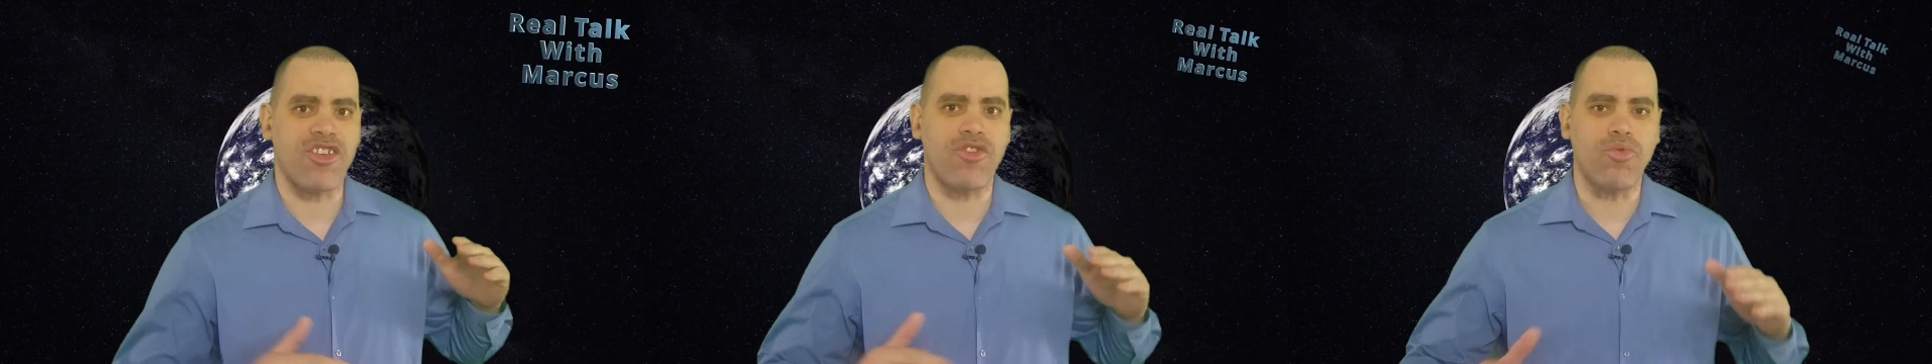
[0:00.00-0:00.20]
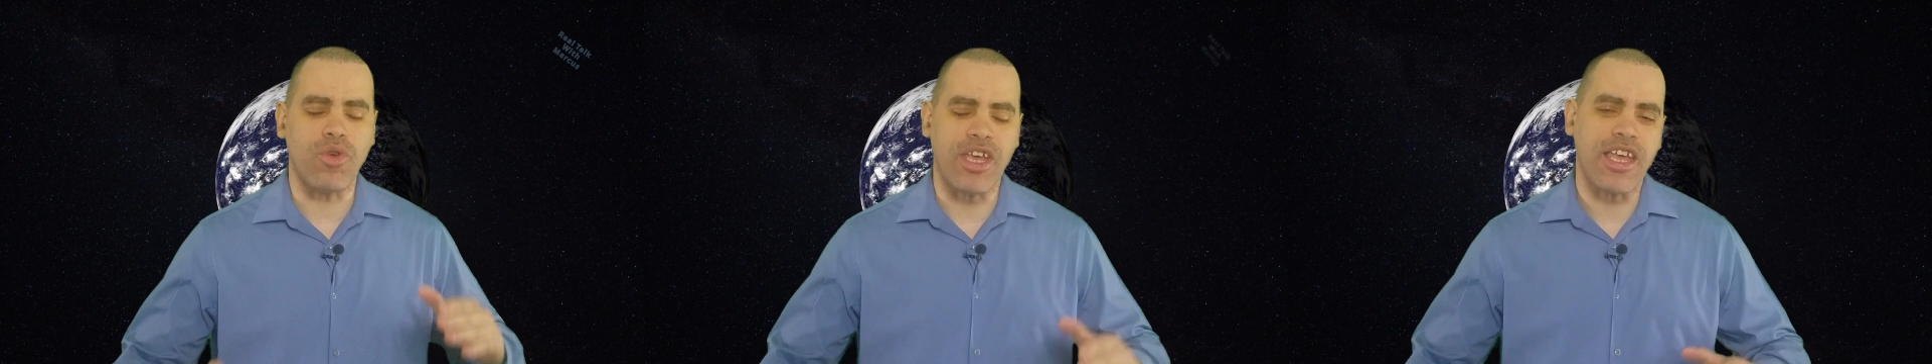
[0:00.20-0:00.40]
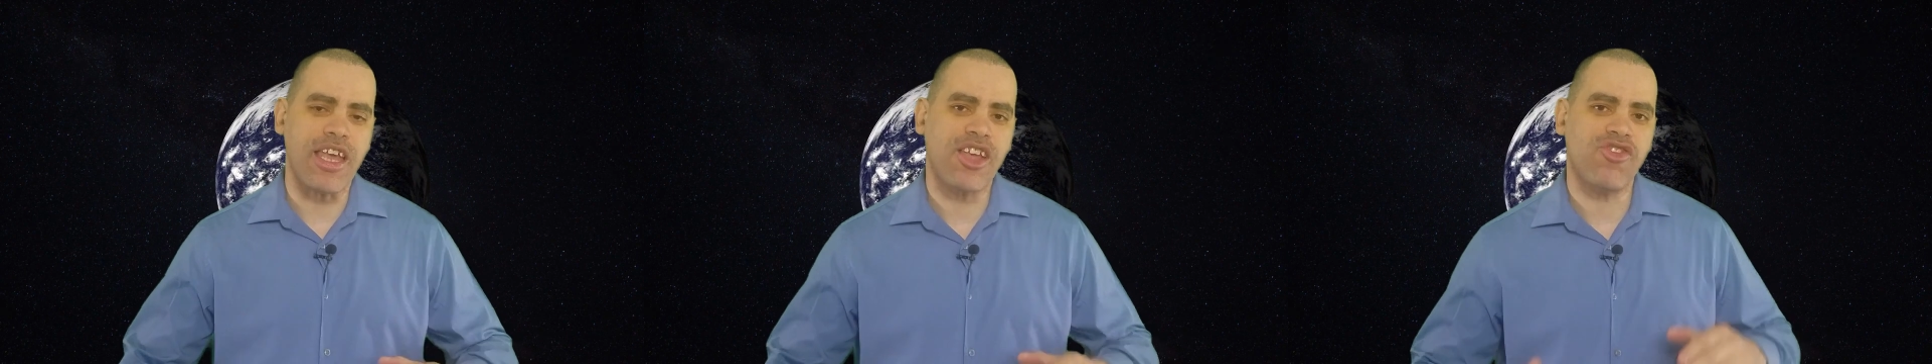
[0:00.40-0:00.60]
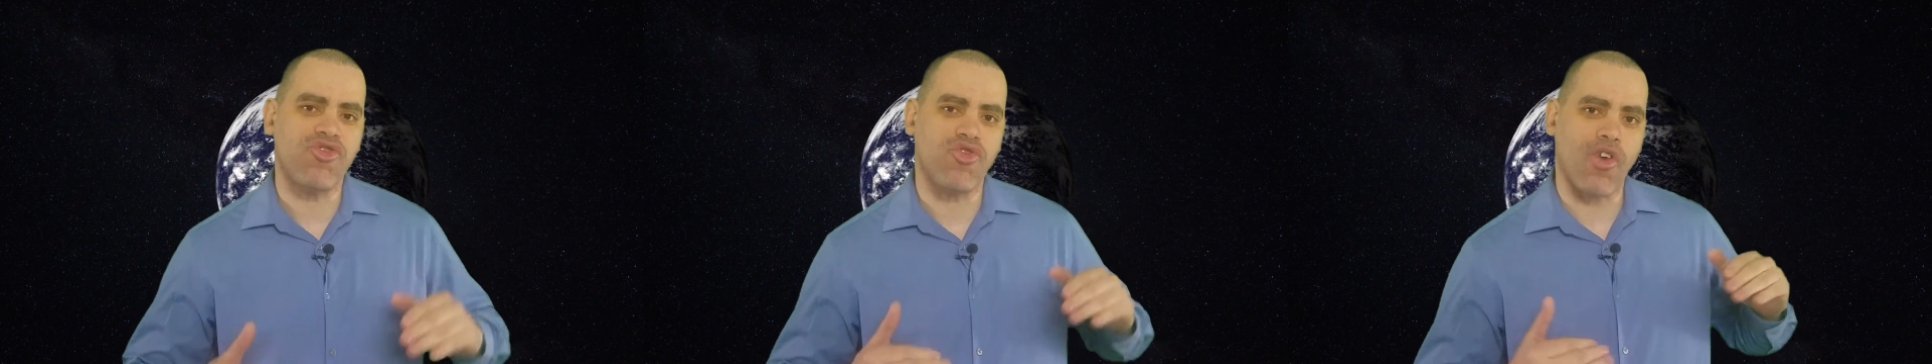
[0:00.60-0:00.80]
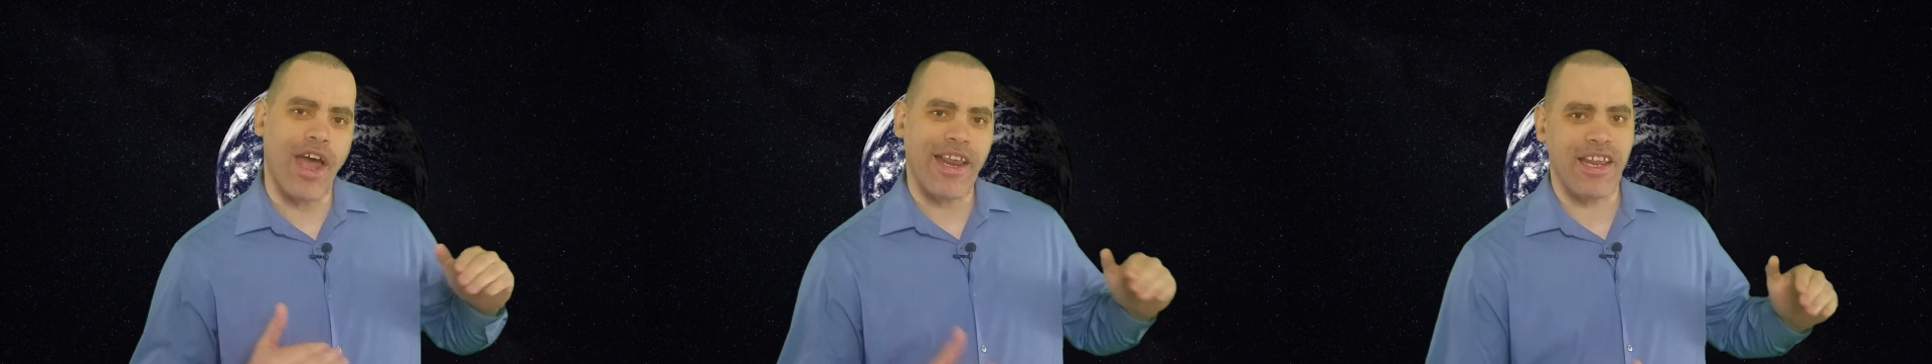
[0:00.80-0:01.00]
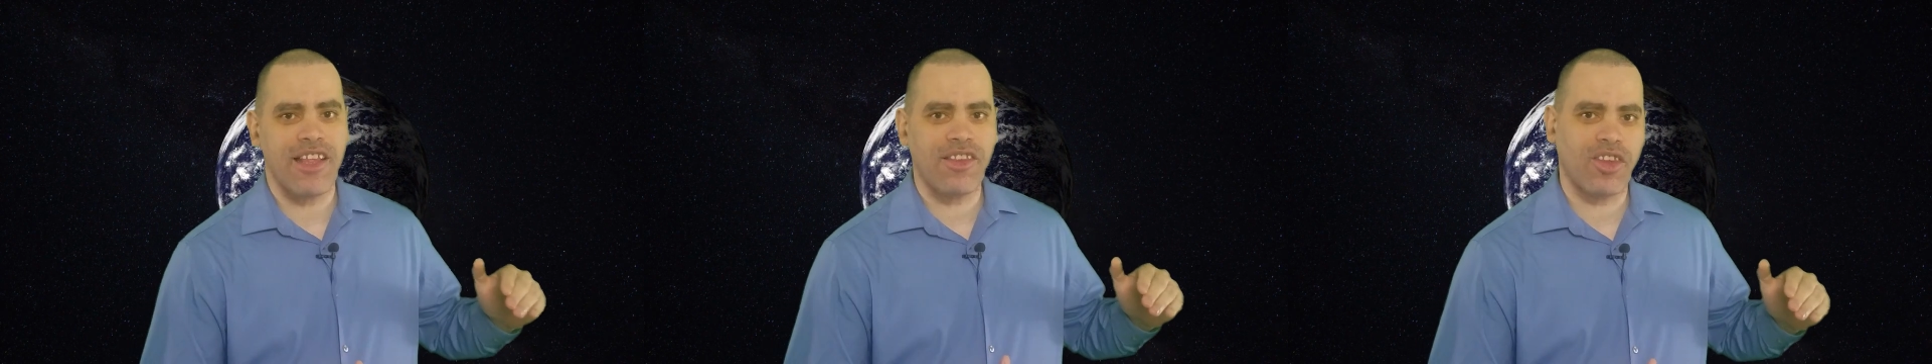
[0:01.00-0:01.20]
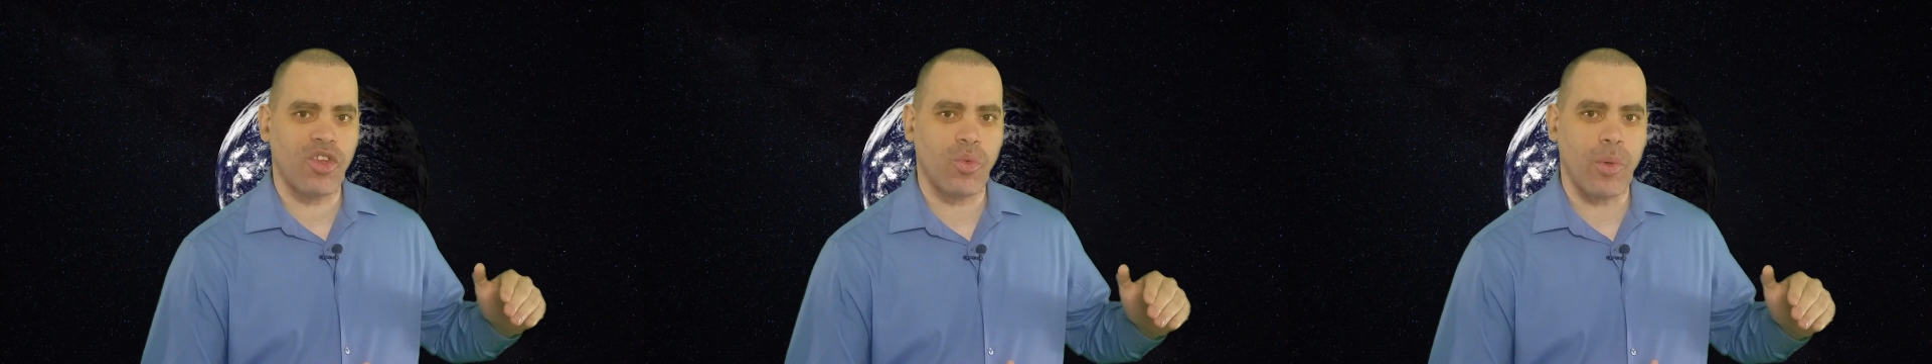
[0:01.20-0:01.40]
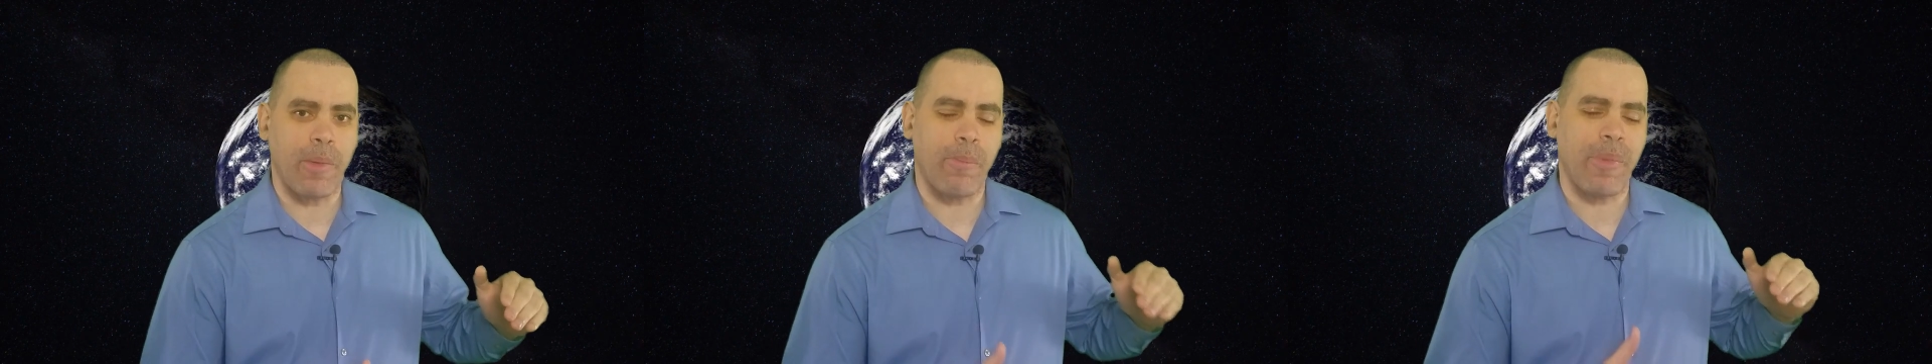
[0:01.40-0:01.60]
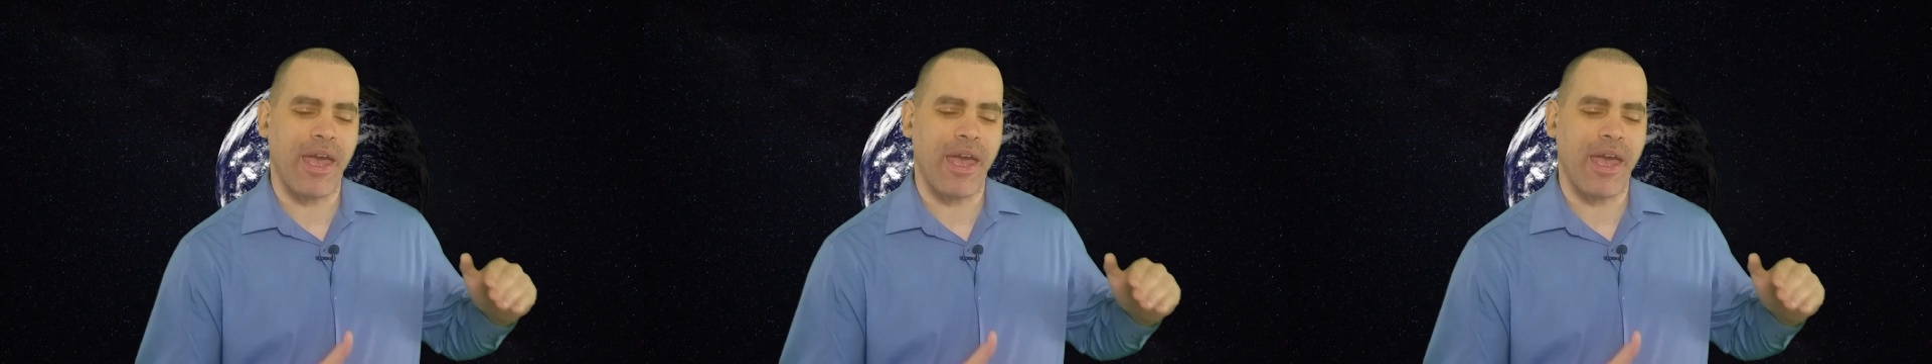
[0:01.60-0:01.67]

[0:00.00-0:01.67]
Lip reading: you ease right into it,